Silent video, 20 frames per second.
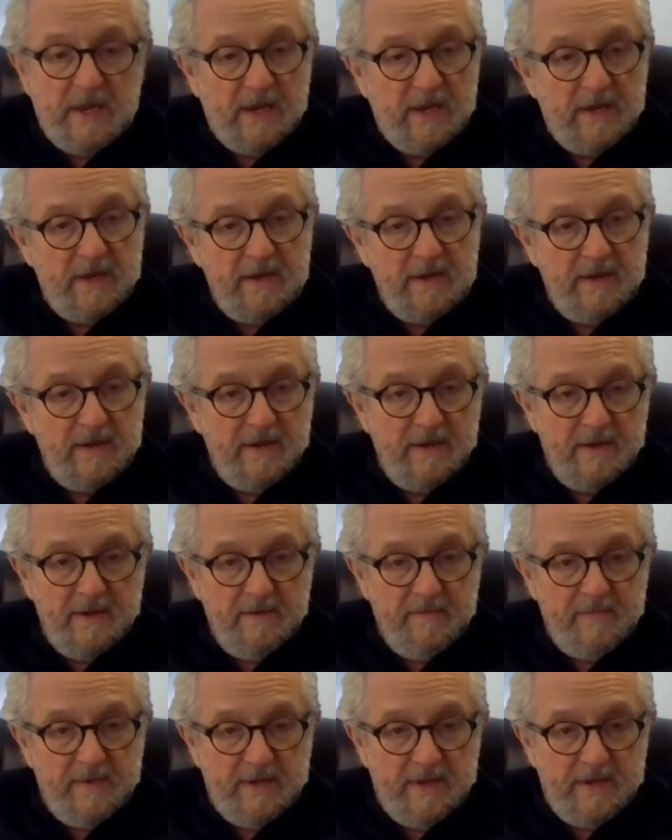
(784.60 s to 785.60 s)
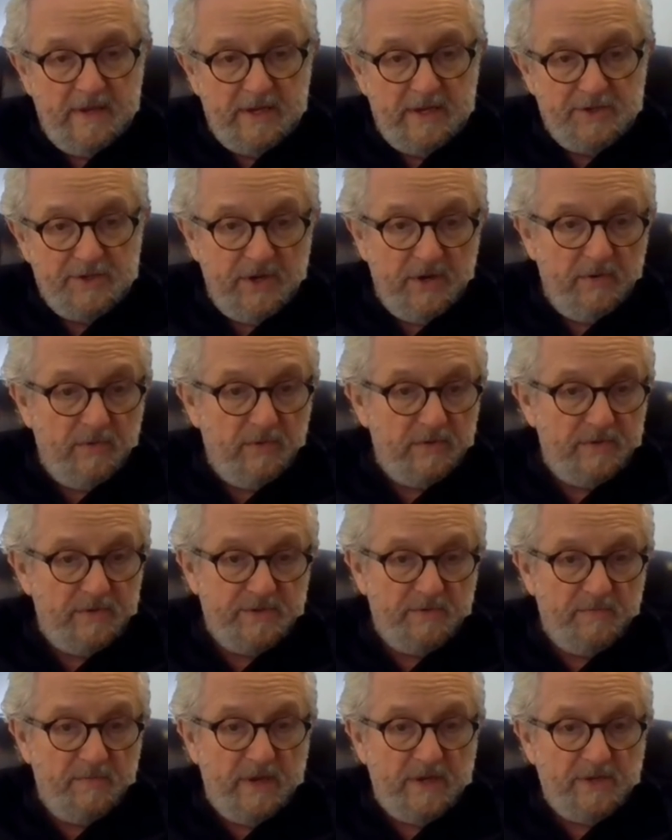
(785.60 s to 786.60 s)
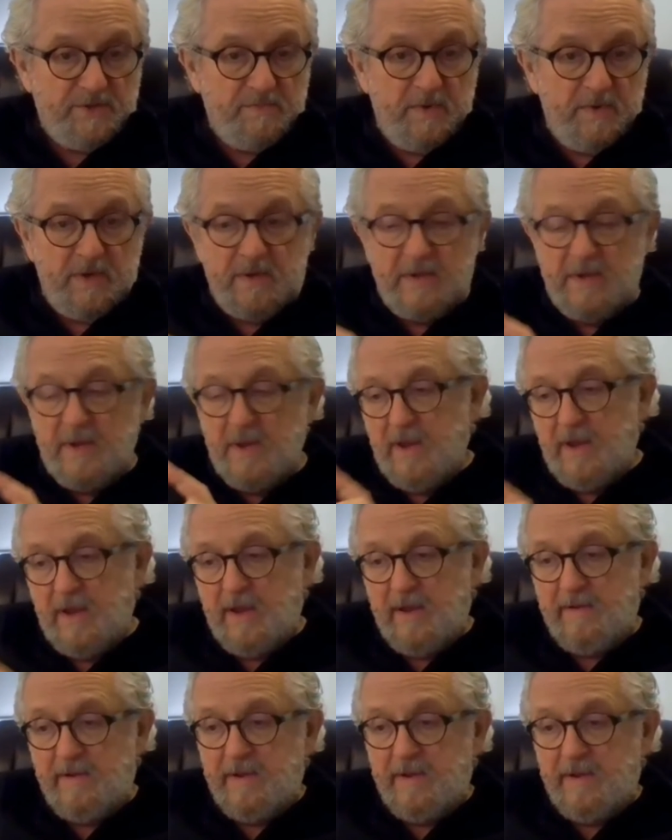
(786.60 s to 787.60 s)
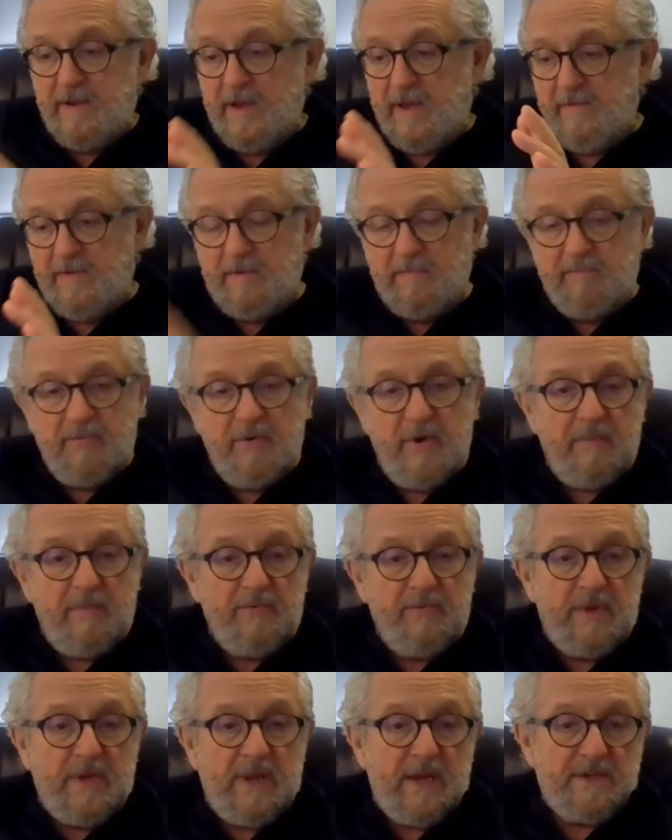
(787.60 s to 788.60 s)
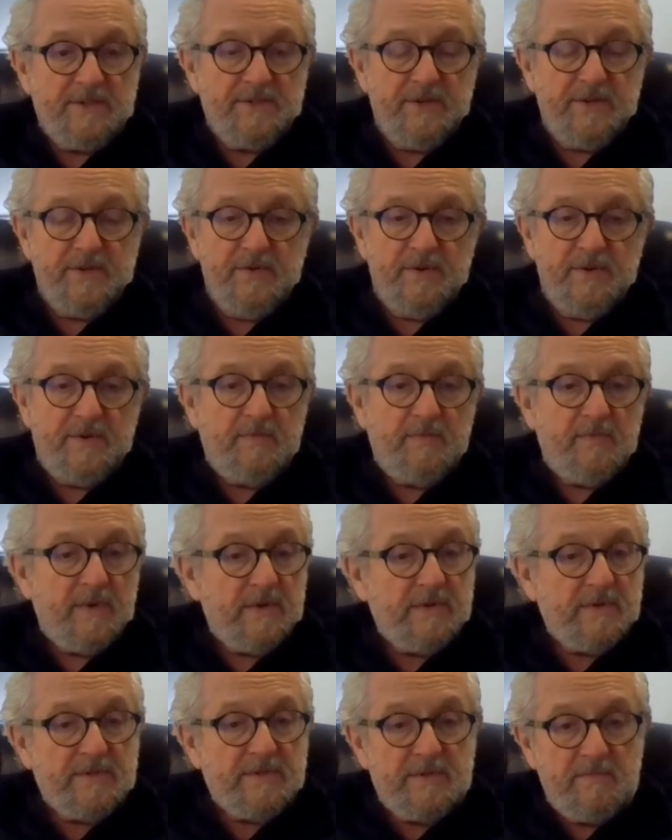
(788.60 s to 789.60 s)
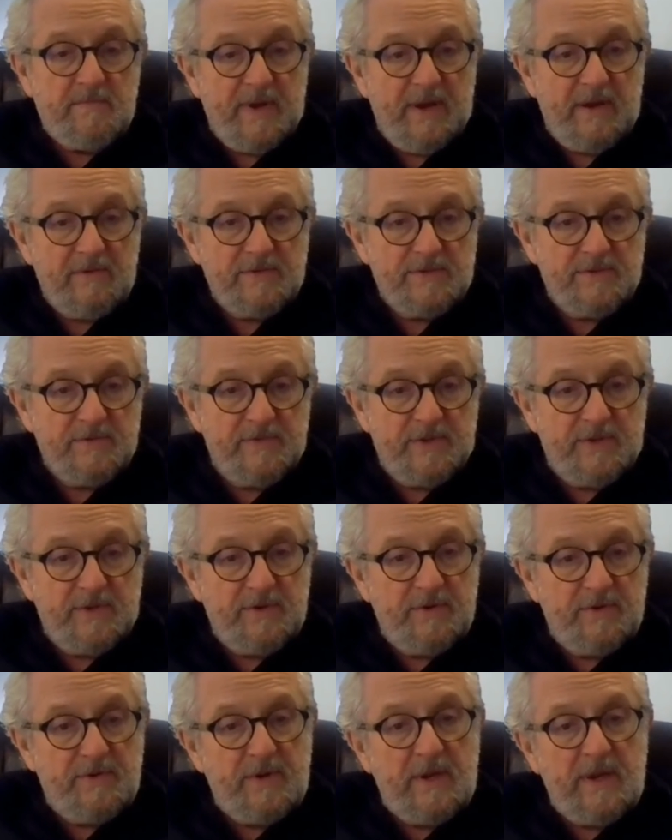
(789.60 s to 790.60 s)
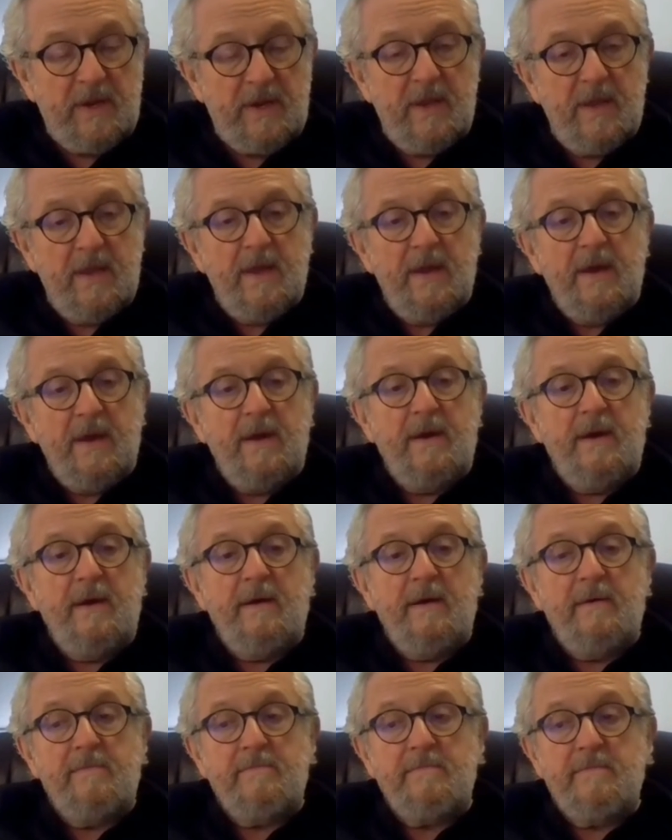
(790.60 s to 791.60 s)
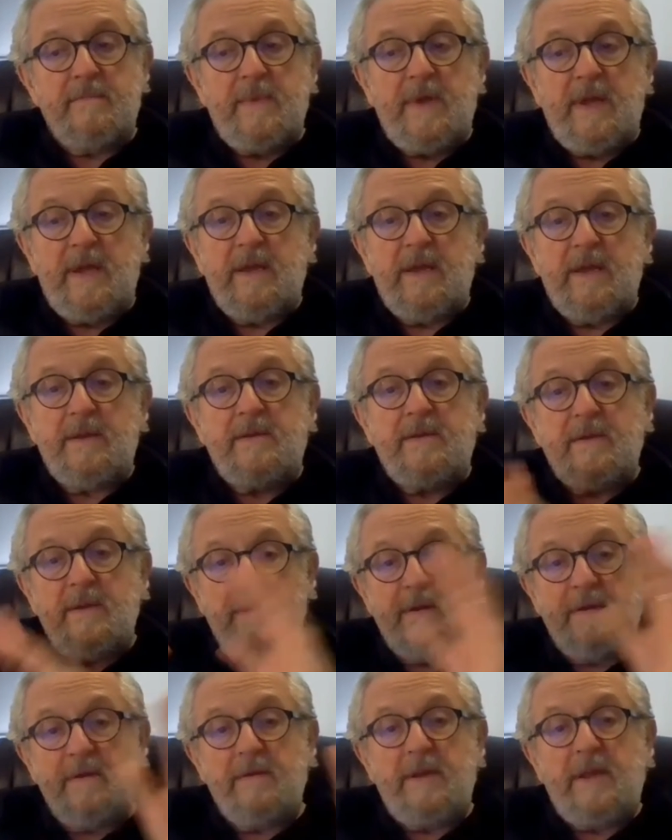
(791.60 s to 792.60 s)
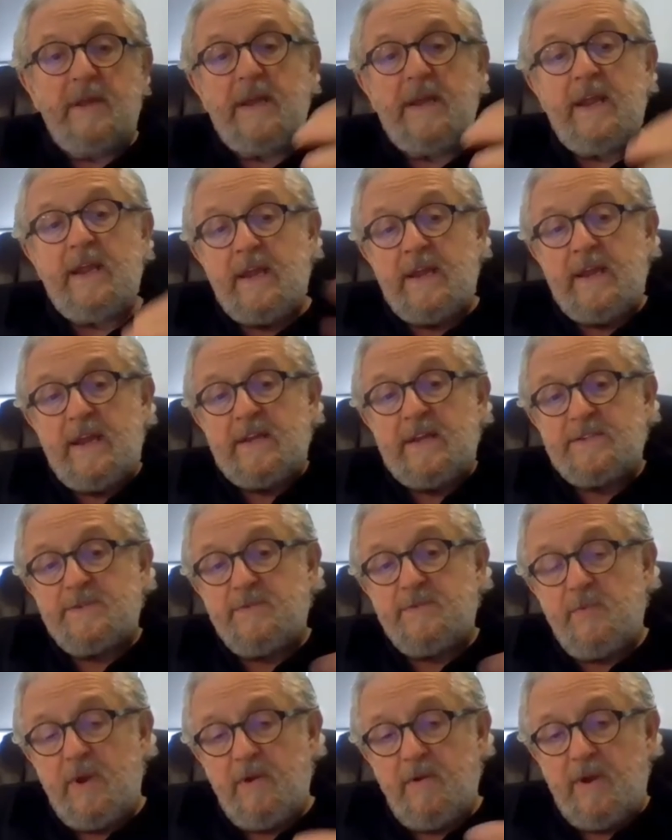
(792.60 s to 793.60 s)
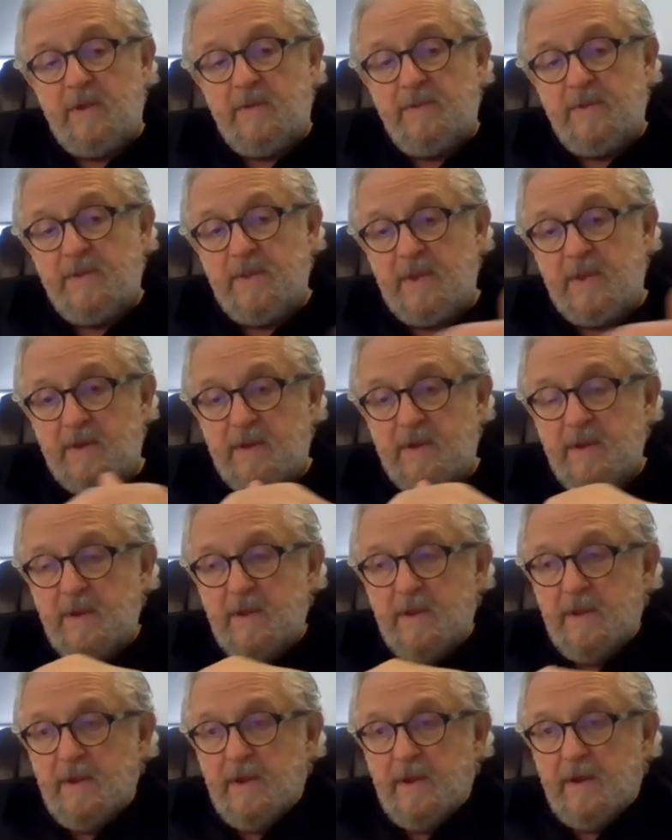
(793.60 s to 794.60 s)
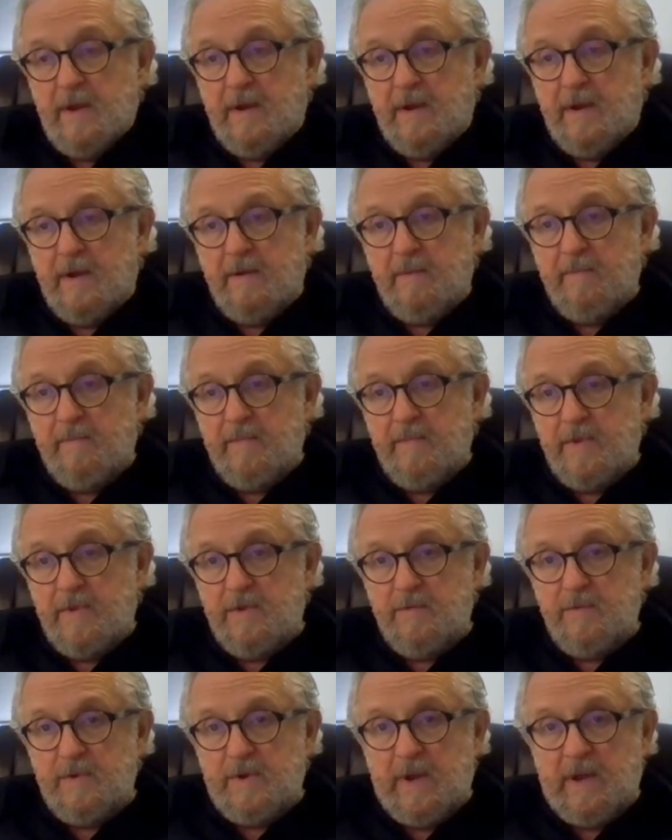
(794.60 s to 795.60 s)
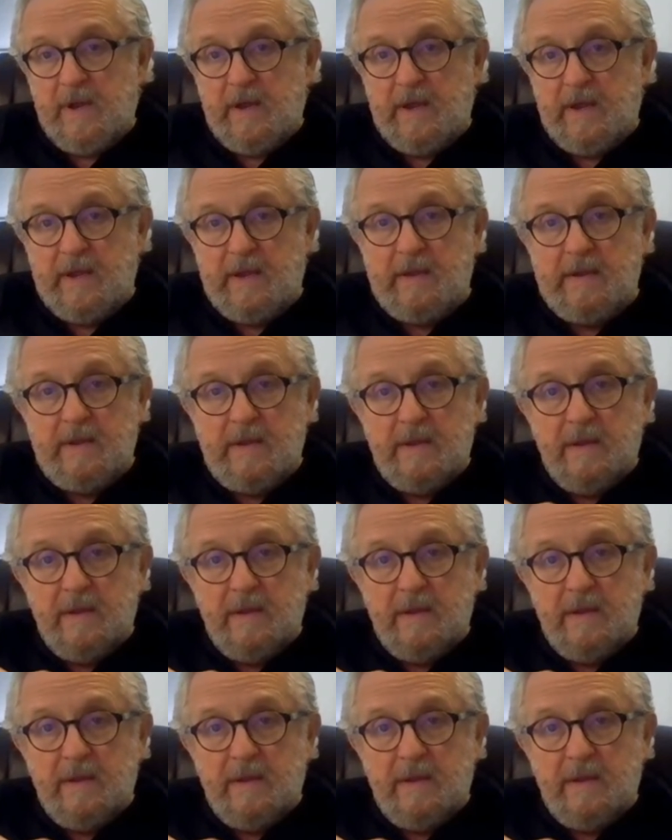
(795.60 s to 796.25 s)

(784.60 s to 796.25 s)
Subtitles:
a shareholders arrangement, having properly executed wills and powers of attorney, and that's where I think you and I